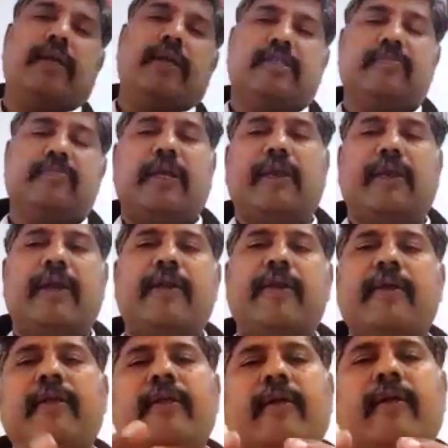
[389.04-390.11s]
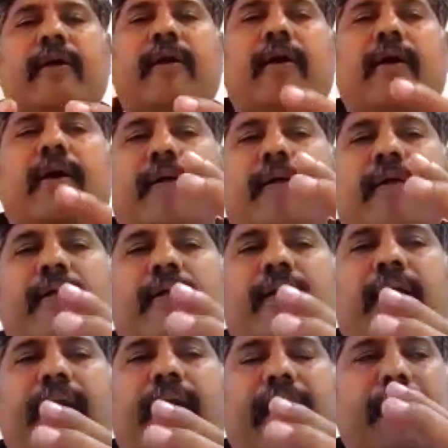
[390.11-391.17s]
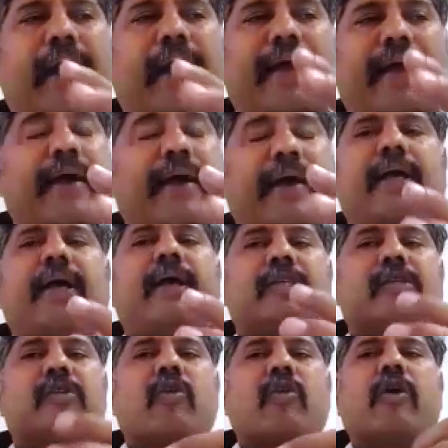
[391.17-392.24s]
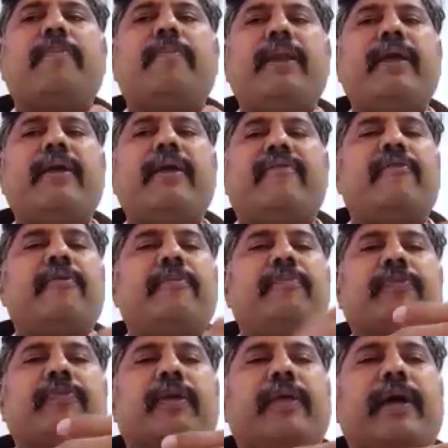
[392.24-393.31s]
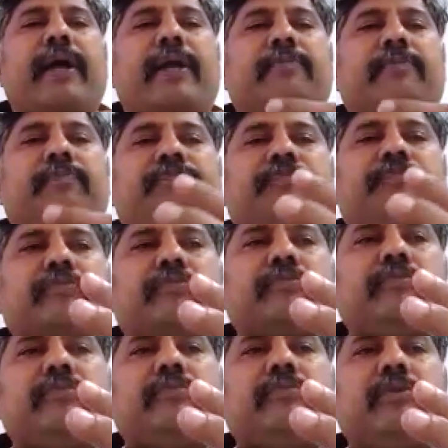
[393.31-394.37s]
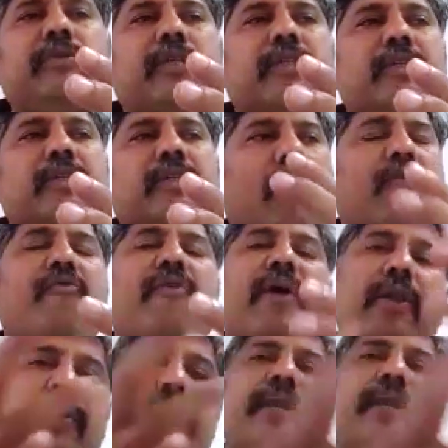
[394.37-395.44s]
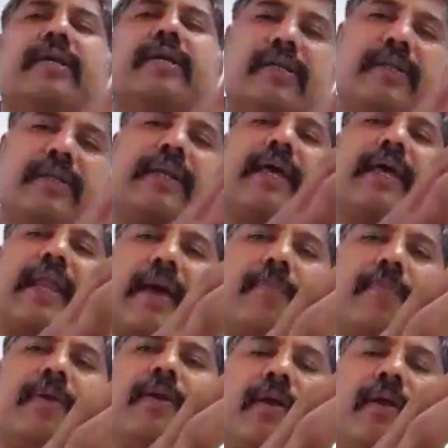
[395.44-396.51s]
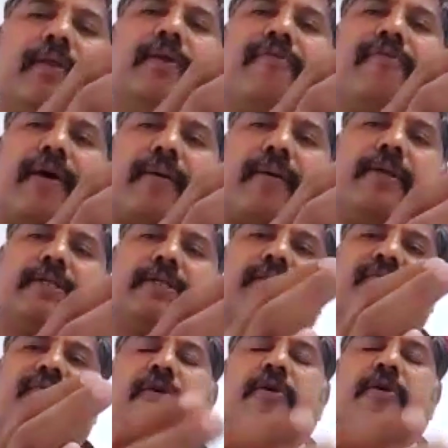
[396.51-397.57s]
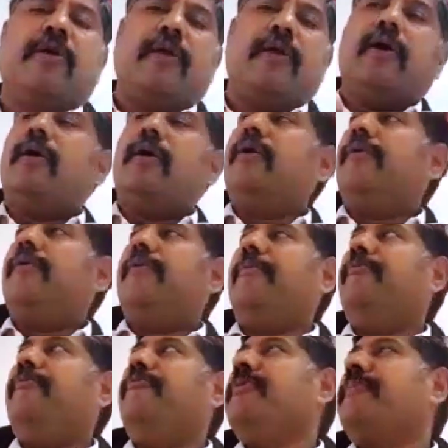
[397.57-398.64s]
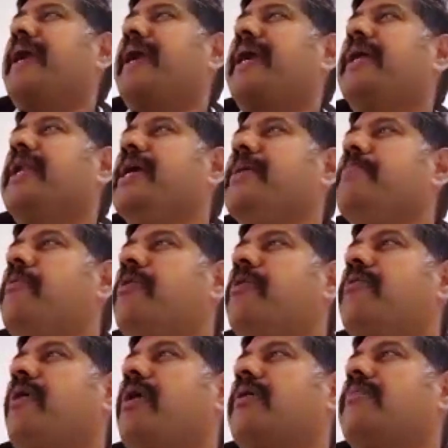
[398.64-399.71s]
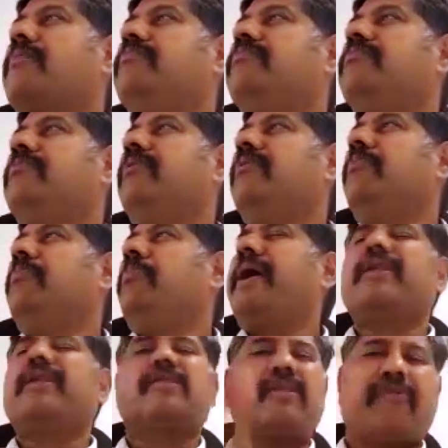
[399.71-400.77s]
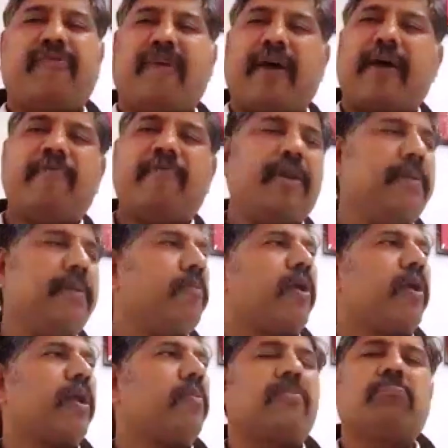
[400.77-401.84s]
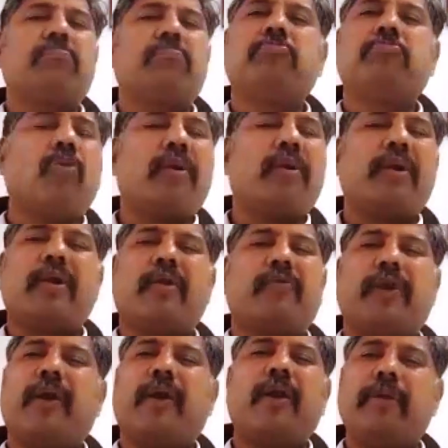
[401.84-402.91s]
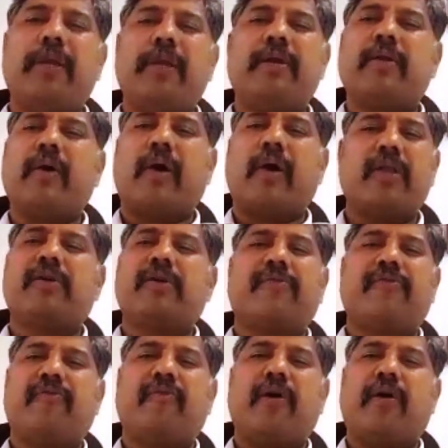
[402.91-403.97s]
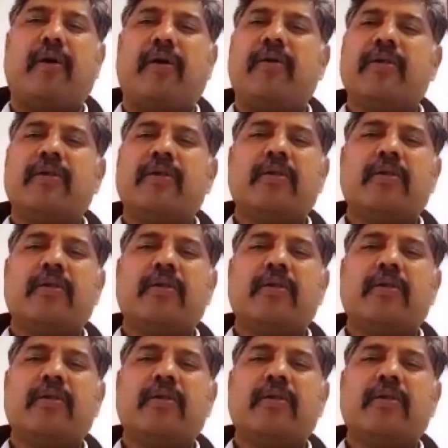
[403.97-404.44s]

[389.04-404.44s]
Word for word: TSMC, right? And I, I, I strongly believe that there's a lot of value creation that can happen in the fabless stuff. Uh, we practically import what? Minus the fab, we import about 200 or 300 billion dollars of uh,